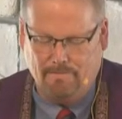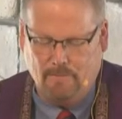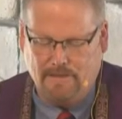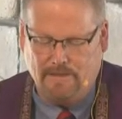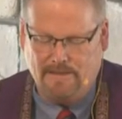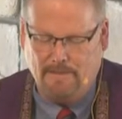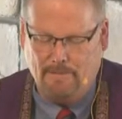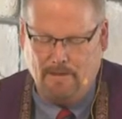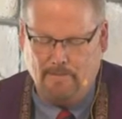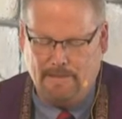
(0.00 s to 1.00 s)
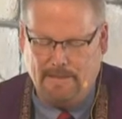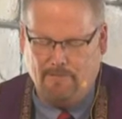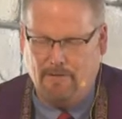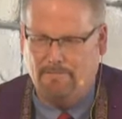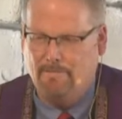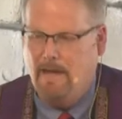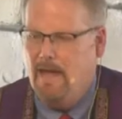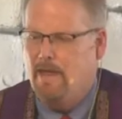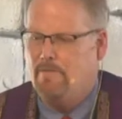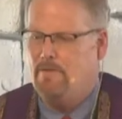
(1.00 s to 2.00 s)
which is similar but different.
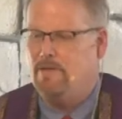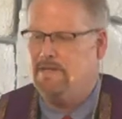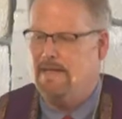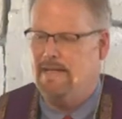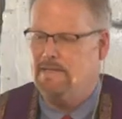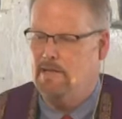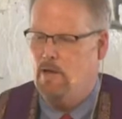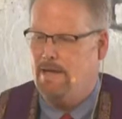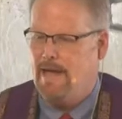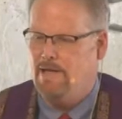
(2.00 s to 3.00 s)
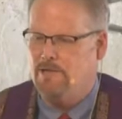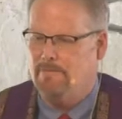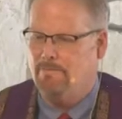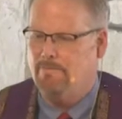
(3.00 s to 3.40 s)
The first thing is the location.